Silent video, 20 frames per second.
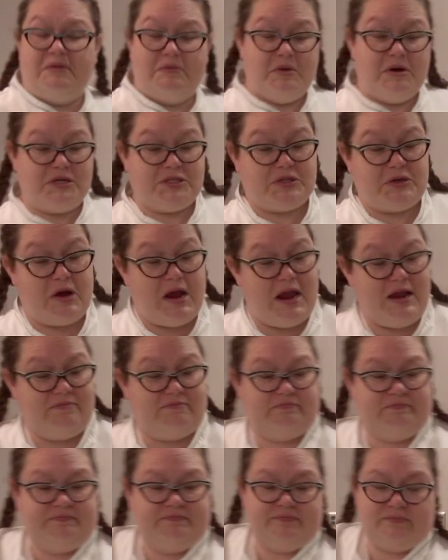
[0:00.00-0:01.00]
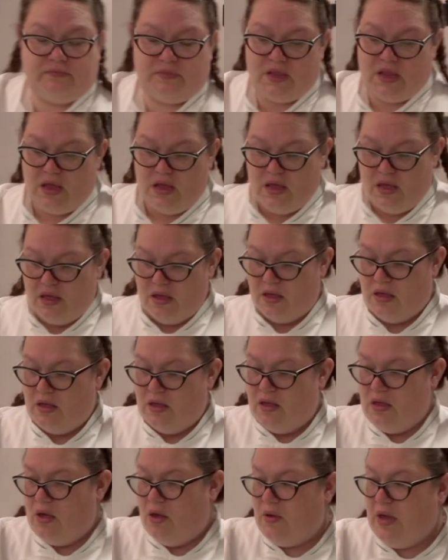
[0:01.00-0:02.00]
It works great.
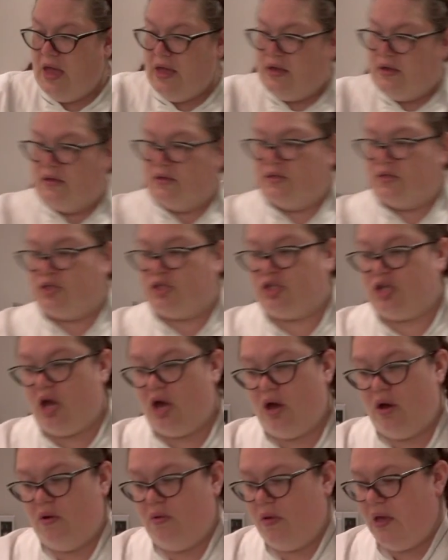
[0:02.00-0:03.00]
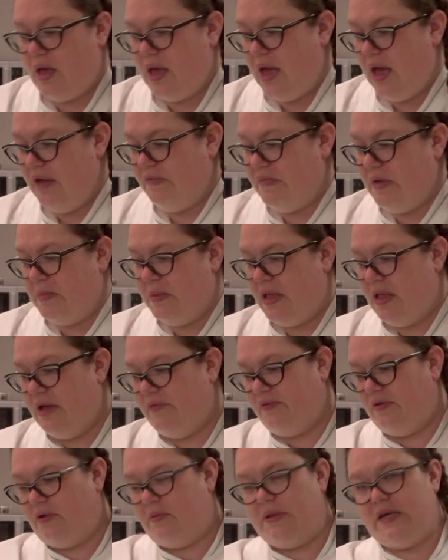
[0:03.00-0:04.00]
Okay, so I've made my
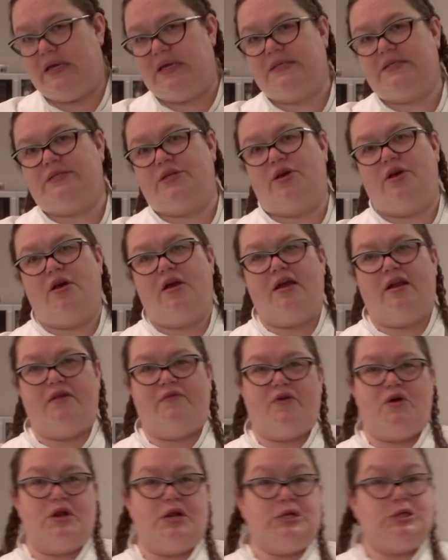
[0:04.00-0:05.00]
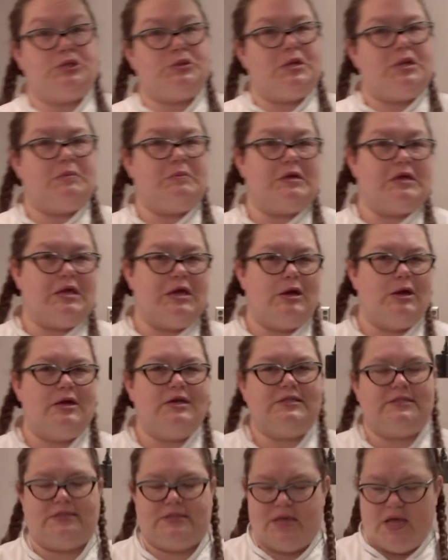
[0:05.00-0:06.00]
life a little bit easier and I've already shredded my
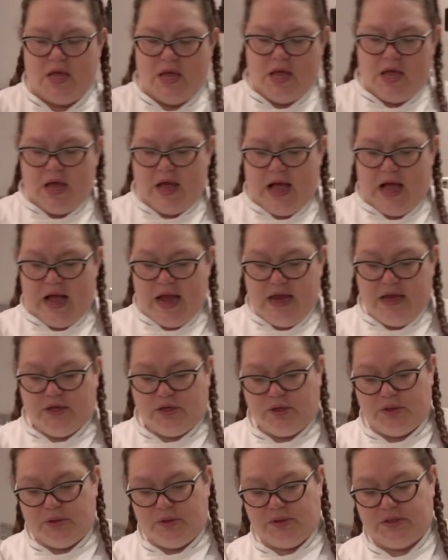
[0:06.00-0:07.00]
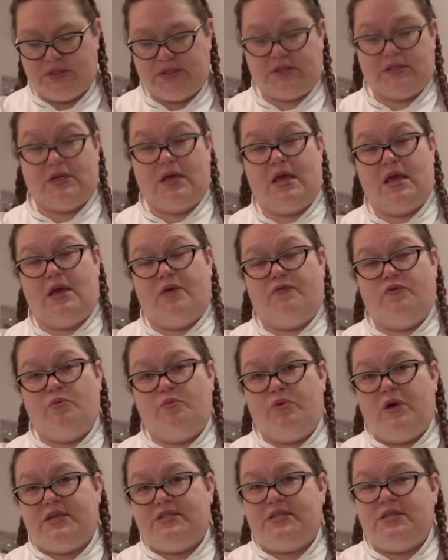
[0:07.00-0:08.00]
carrots. I used a food
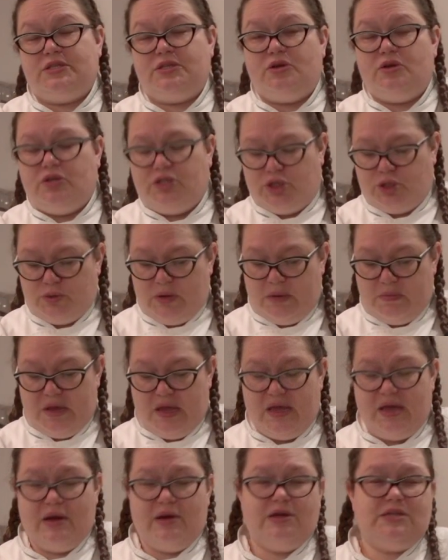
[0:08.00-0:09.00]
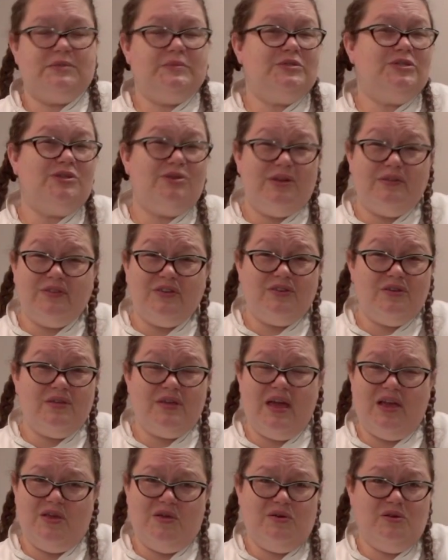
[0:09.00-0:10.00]
processor to shred my carrots, but you don't have to do
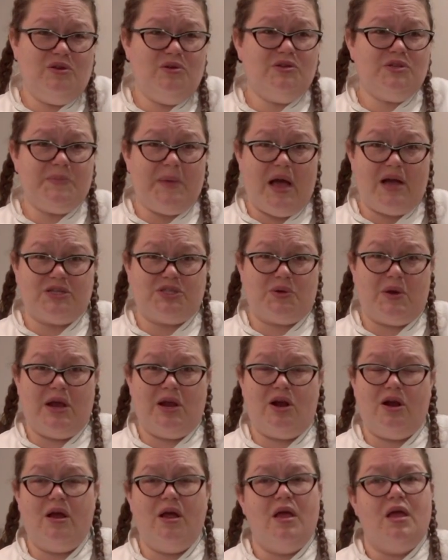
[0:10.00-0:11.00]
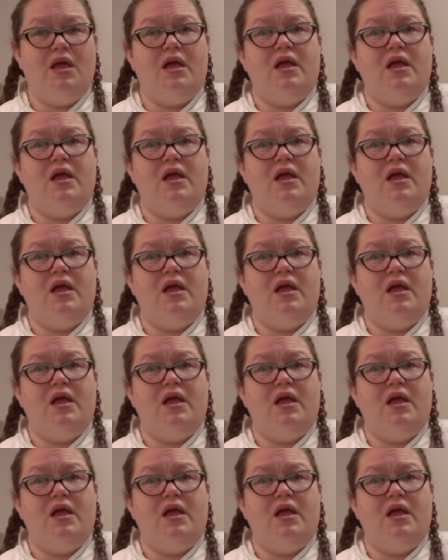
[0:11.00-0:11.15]
that. You can use a box grater.